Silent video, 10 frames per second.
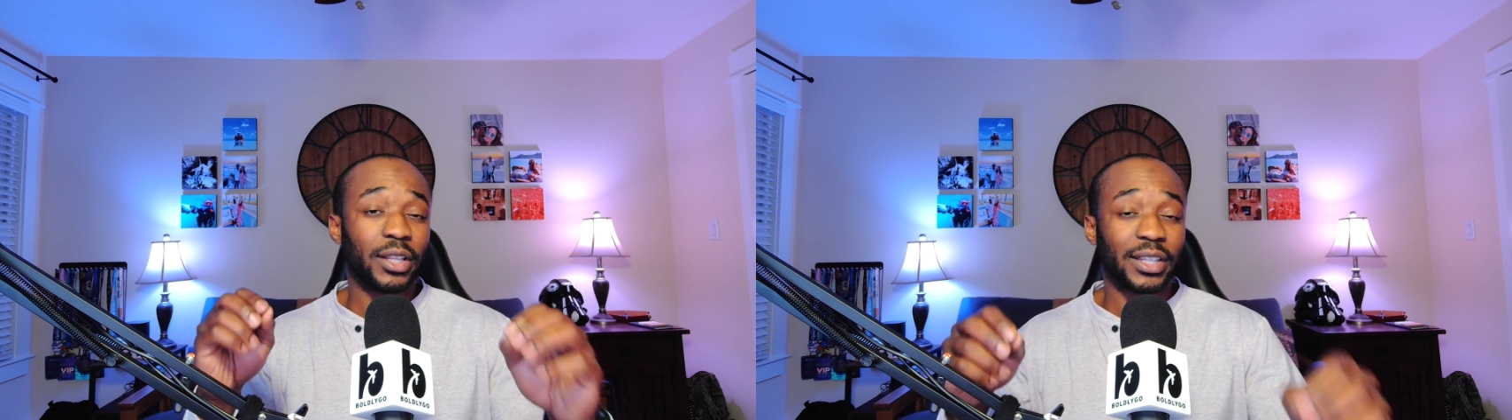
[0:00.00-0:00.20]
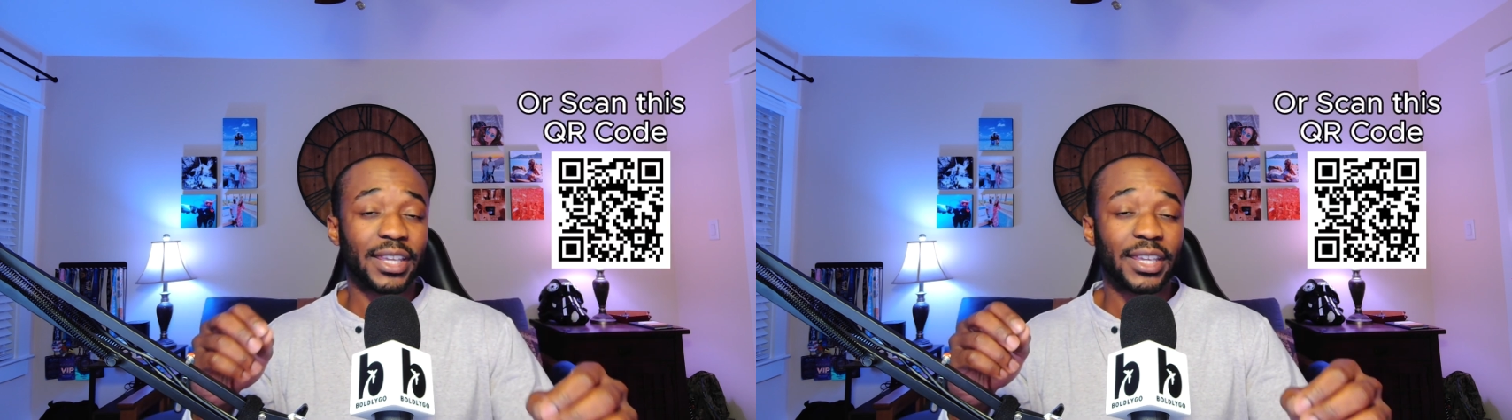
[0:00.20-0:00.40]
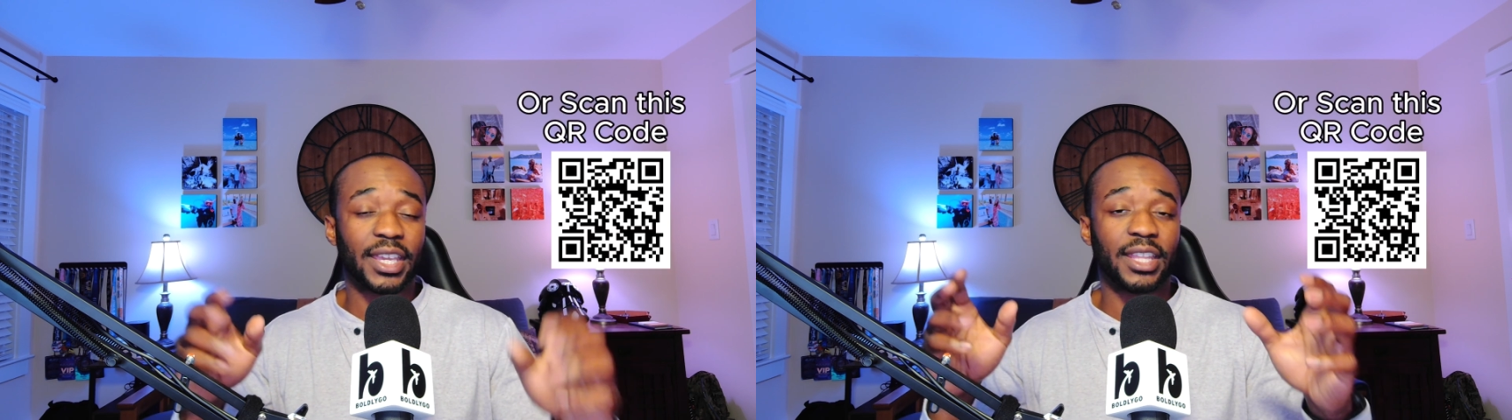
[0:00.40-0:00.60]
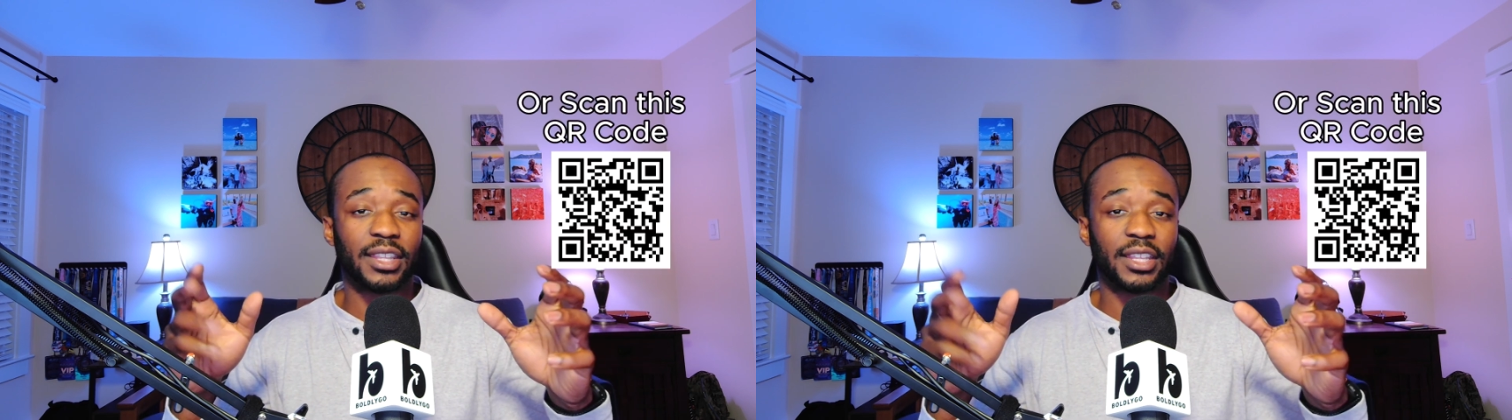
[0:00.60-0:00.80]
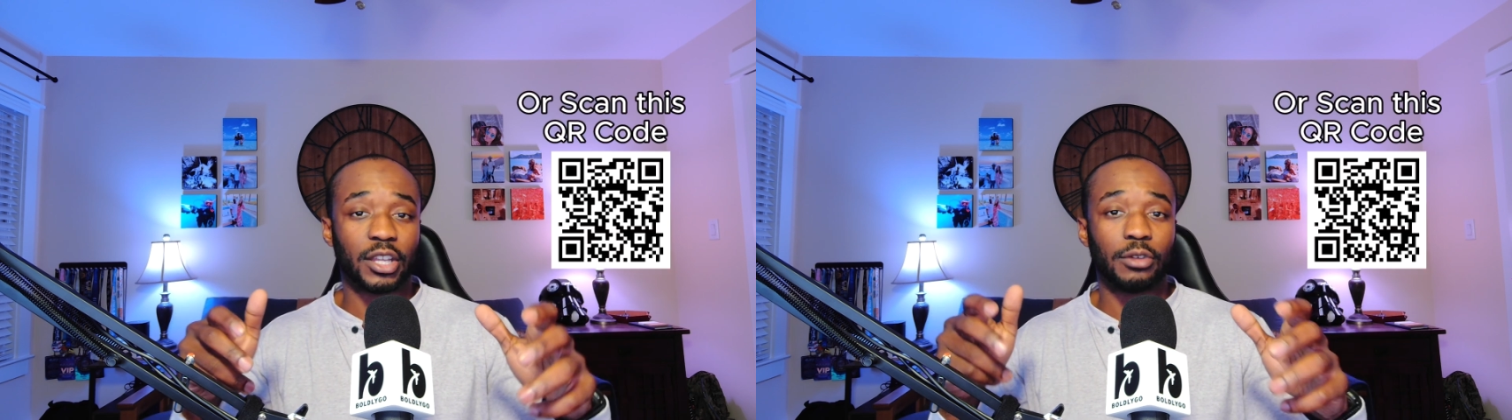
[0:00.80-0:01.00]
link in
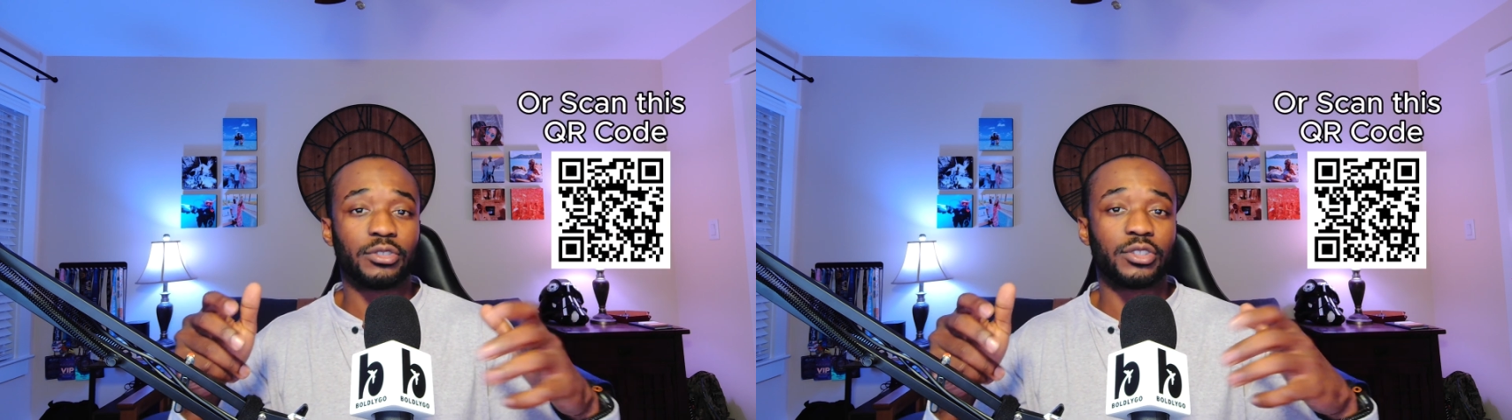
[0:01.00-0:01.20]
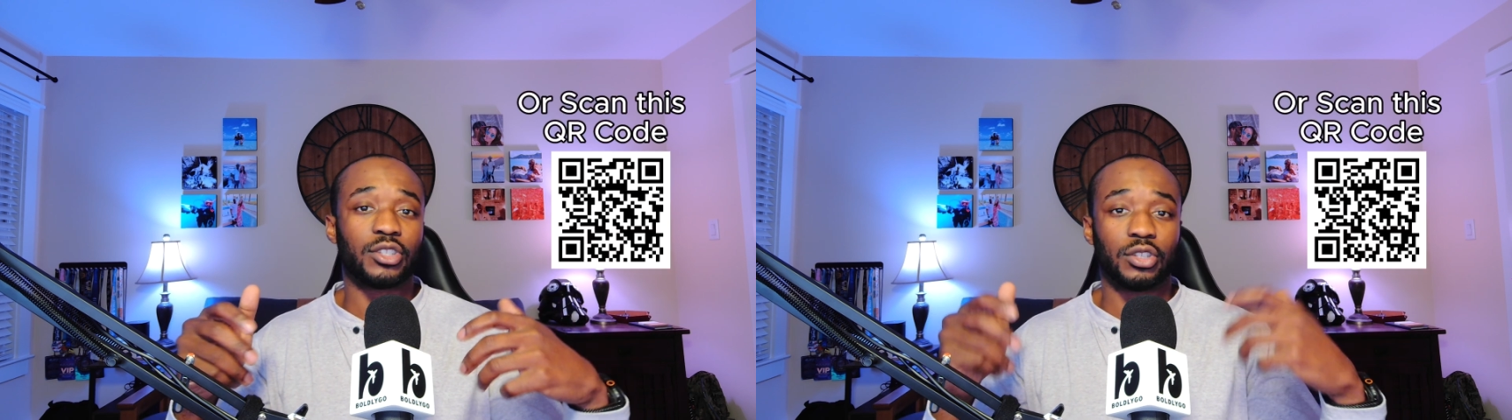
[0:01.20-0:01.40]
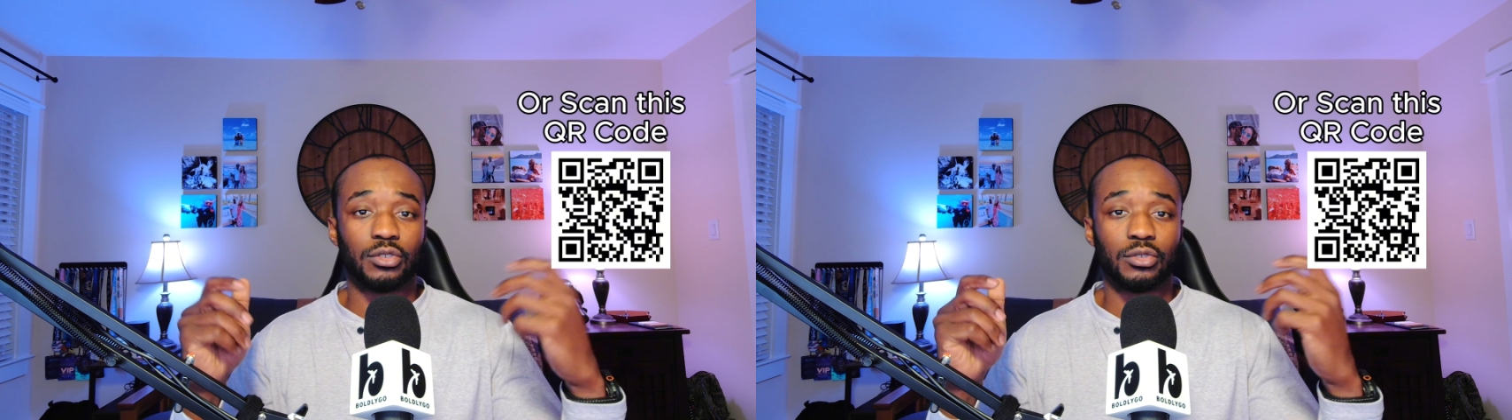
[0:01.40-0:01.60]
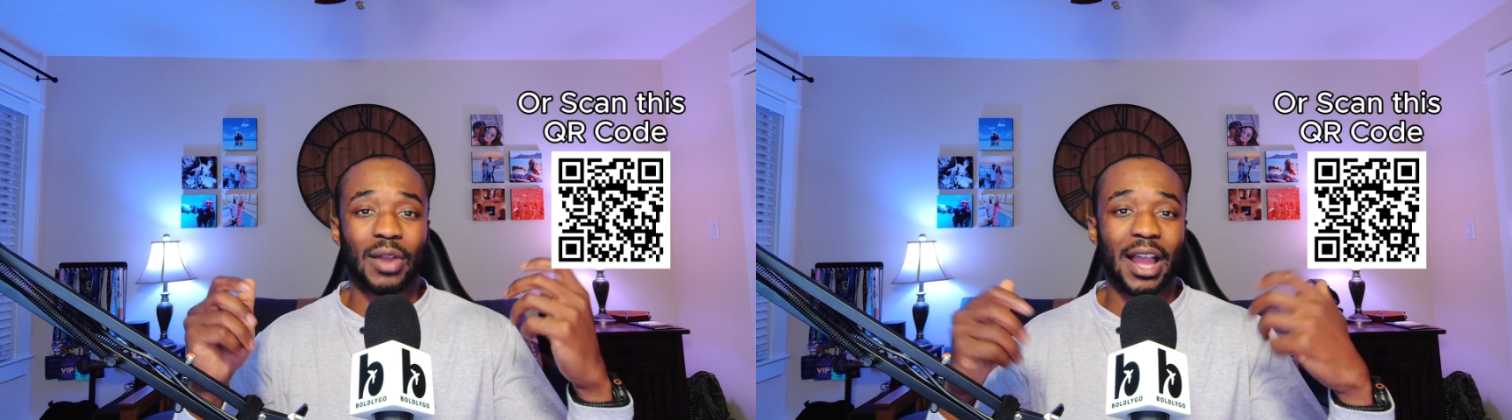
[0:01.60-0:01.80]
the notes to